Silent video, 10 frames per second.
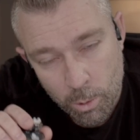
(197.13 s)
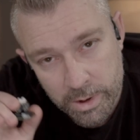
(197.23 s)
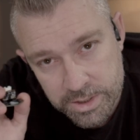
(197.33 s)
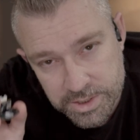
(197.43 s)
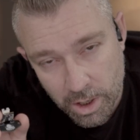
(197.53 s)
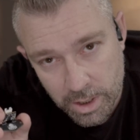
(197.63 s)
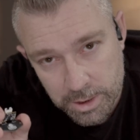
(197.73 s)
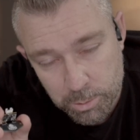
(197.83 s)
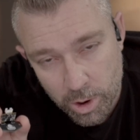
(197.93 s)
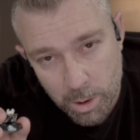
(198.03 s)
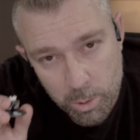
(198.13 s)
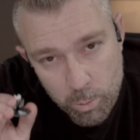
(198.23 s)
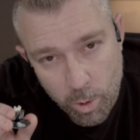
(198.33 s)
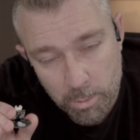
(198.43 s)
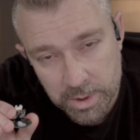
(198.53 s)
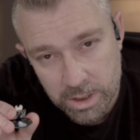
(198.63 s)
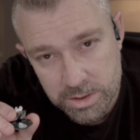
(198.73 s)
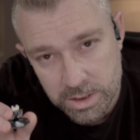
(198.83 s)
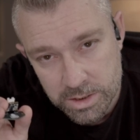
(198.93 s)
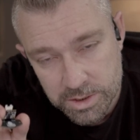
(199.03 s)
When installing the probe, we won't be
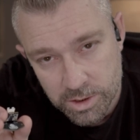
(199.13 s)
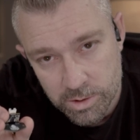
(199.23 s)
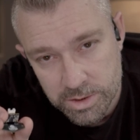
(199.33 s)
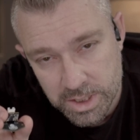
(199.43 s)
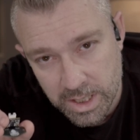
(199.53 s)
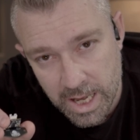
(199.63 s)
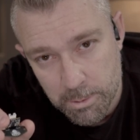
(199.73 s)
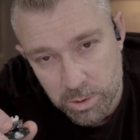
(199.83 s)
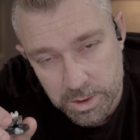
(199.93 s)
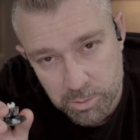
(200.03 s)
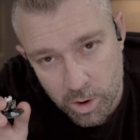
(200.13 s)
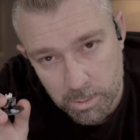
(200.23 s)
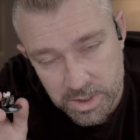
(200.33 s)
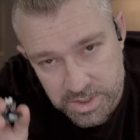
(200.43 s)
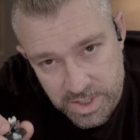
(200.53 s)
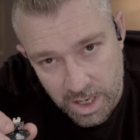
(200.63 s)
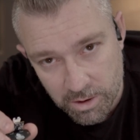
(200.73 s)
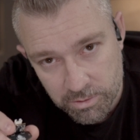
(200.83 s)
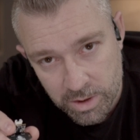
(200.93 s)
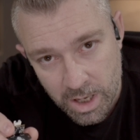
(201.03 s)
using the screws that came with the probe
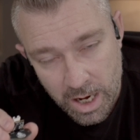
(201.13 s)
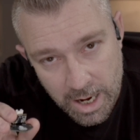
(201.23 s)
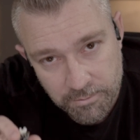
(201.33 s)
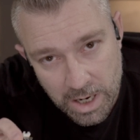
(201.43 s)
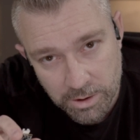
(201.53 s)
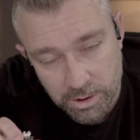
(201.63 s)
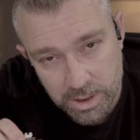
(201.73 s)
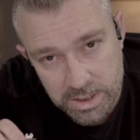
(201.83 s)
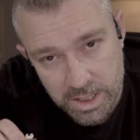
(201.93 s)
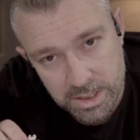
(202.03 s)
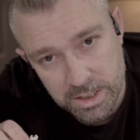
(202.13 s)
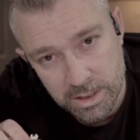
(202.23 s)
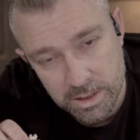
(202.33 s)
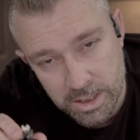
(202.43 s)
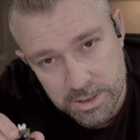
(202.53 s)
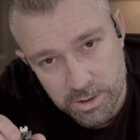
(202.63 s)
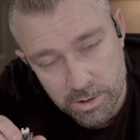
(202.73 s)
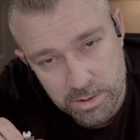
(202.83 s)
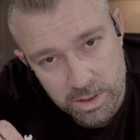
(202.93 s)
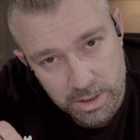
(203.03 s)
itself. I found during testing that these
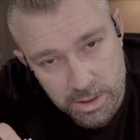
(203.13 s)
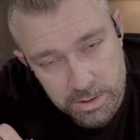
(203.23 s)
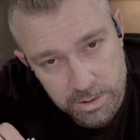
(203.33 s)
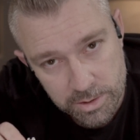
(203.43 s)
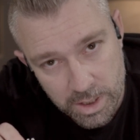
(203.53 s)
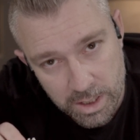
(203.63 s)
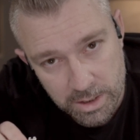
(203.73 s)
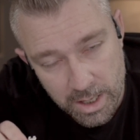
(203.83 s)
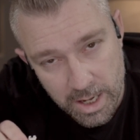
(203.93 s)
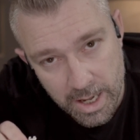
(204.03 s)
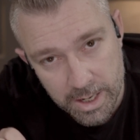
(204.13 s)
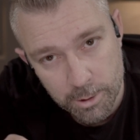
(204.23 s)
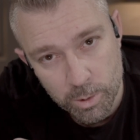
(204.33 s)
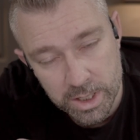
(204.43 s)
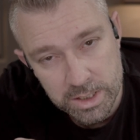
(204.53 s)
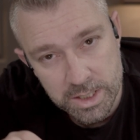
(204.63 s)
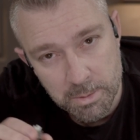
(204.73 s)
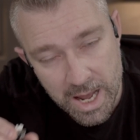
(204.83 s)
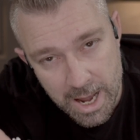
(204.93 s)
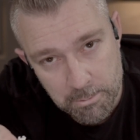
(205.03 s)
screws are a little too thick at the head, and what ends up
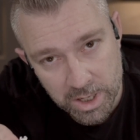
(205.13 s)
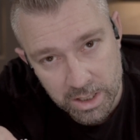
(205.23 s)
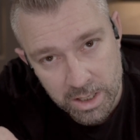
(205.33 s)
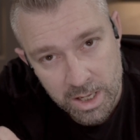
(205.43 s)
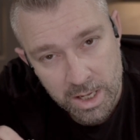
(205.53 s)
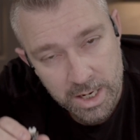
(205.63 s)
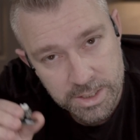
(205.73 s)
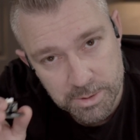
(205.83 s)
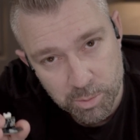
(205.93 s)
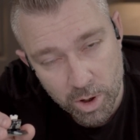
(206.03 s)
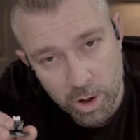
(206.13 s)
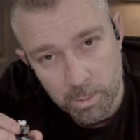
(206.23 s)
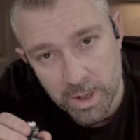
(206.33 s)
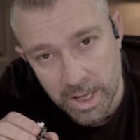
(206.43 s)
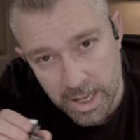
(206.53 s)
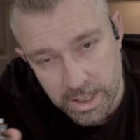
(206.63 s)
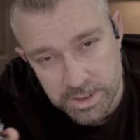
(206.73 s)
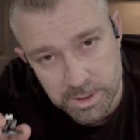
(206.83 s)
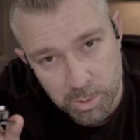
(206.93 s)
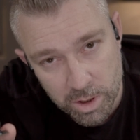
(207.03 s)
happening is the probe
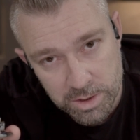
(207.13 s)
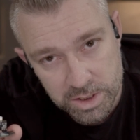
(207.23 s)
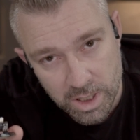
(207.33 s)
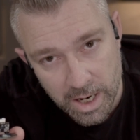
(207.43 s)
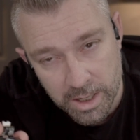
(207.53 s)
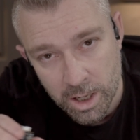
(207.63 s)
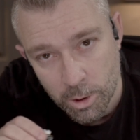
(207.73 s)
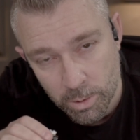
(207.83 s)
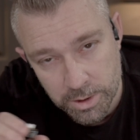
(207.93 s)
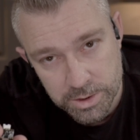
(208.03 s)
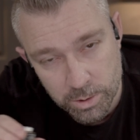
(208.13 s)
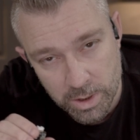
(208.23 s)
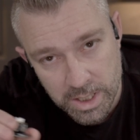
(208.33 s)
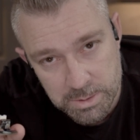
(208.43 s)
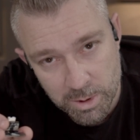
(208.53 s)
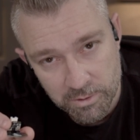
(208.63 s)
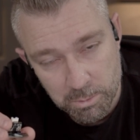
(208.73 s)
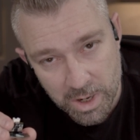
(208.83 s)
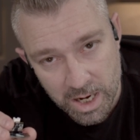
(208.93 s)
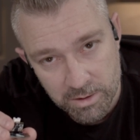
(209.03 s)
hits the purge line when the tool head's moving
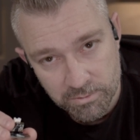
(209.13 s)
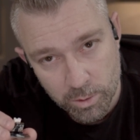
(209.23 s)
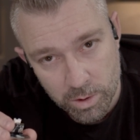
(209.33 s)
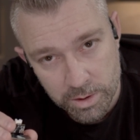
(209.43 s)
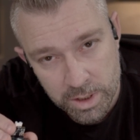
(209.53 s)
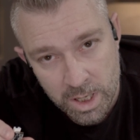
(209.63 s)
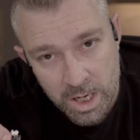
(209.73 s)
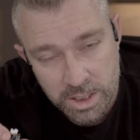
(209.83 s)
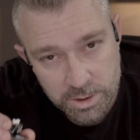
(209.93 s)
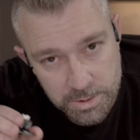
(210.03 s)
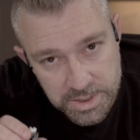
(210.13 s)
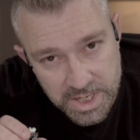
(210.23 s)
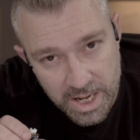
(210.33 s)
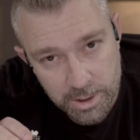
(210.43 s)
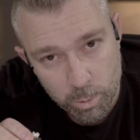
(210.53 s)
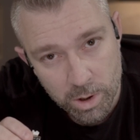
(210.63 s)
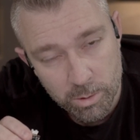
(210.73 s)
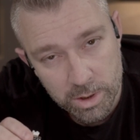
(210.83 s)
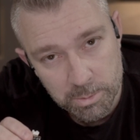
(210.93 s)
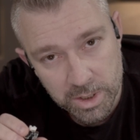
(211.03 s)
back and forth. So instead, we're
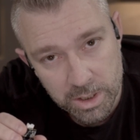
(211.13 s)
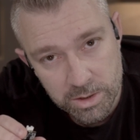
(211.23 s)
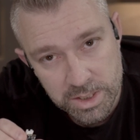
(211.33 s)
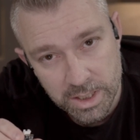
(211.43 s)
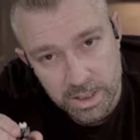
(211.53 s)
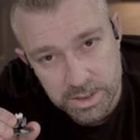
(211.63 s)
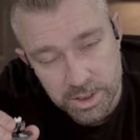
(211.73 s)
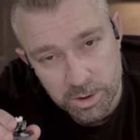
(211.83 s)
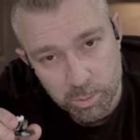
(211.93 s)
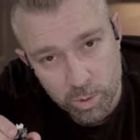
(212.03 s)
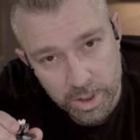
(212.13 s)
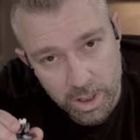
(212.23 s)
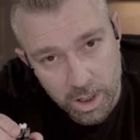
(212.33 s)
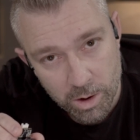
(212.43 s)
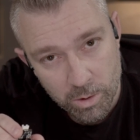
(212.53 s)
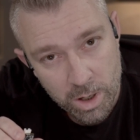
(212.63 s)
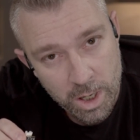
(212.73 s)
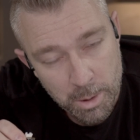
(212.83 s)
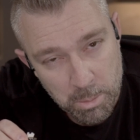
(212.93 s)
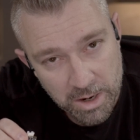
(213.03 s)
going to be using a two point oh
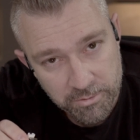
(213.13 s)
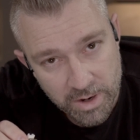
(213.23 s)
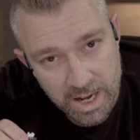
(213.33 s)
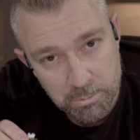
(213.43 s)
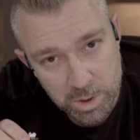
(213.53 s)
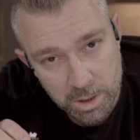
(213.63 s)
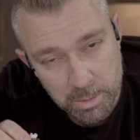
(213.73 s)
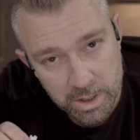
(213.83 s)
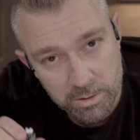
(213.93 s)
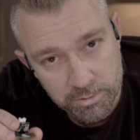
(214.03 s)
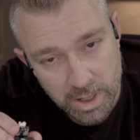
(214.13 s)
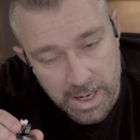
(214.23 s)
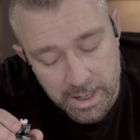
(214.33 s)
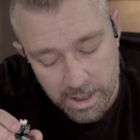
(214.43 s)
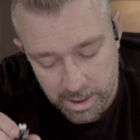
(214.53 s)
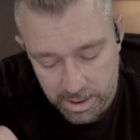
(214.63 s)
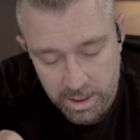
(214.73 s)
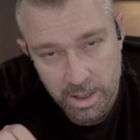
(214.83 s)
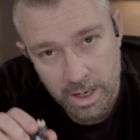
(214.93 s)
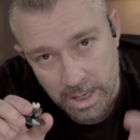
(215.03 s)
by five millimeter flathead.
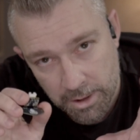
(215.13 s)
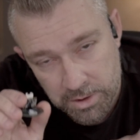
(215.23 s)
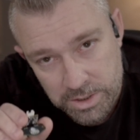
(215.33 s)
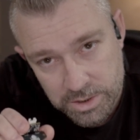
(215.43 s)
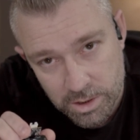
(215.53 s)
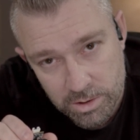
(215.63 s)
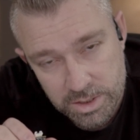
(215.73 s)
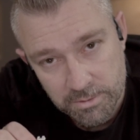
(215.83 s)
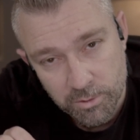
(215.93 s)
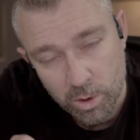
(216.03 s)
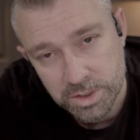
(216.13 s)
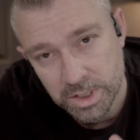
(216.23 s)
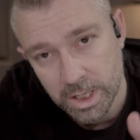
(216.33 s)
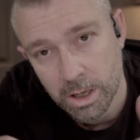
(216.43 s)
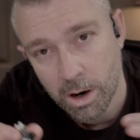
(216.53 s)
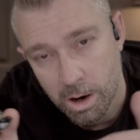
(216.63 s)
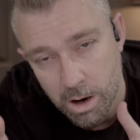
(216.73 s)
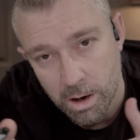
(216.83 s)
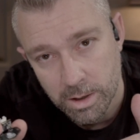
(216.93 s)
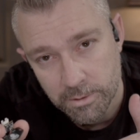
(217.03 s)
Now these screws, unfortunately, are
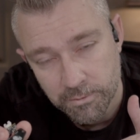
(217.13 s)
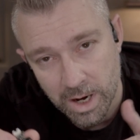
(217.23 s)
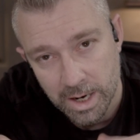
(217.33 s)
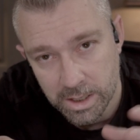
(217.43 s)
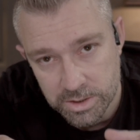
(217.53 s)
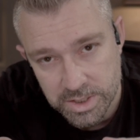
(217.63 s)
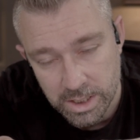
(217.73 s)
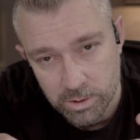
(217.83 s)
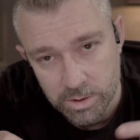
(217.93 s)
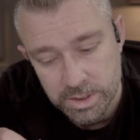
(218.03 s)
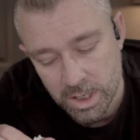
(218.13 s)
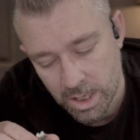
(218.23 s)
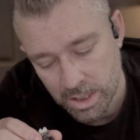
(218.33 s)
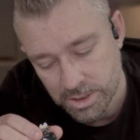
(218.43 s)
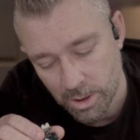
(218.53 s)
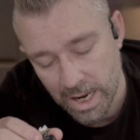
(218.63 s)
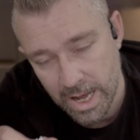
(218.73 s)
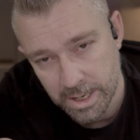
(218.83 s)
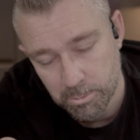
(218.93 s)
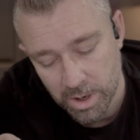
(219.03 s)
hard to find in singles, so I
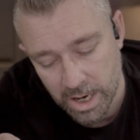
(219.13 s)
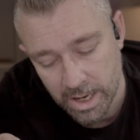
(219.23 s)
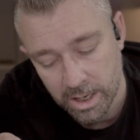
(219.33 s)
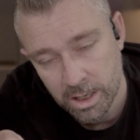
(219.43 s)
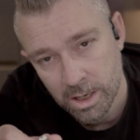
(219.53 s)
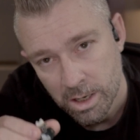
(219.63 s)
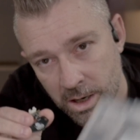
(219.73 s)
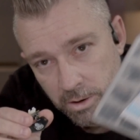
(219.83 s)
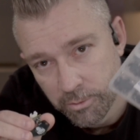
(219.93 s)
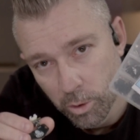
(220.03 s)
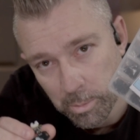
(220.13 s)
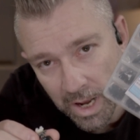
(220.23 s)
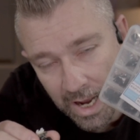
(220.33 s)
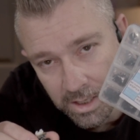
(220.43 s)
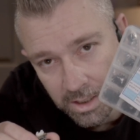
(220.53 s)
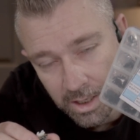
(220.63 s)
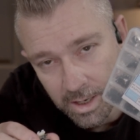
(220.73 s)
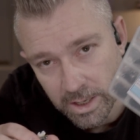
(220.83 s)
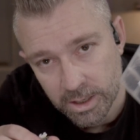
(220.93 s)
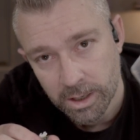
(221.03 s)
had to buy a full pack to get
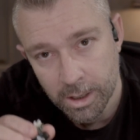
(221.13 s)
it.